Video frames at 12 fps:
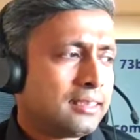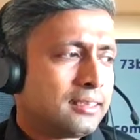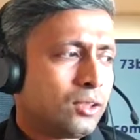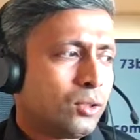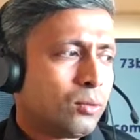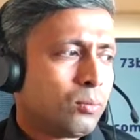
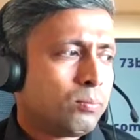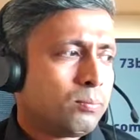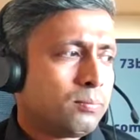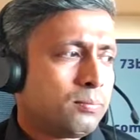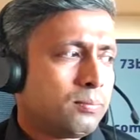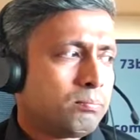so
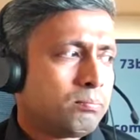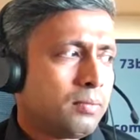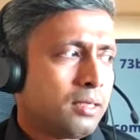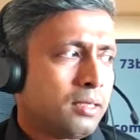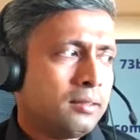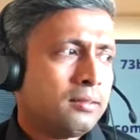
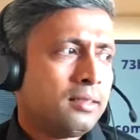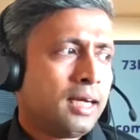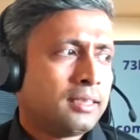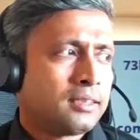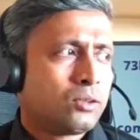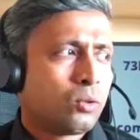
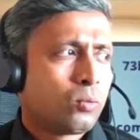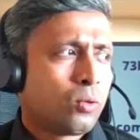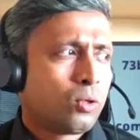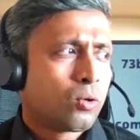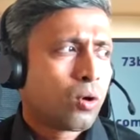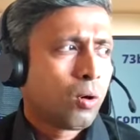I just don't
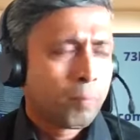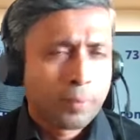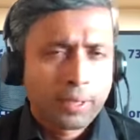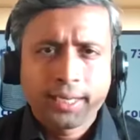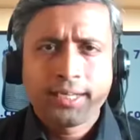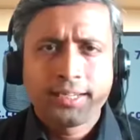want to
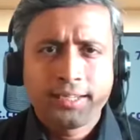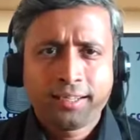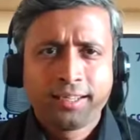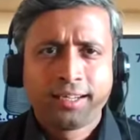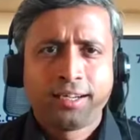complicate it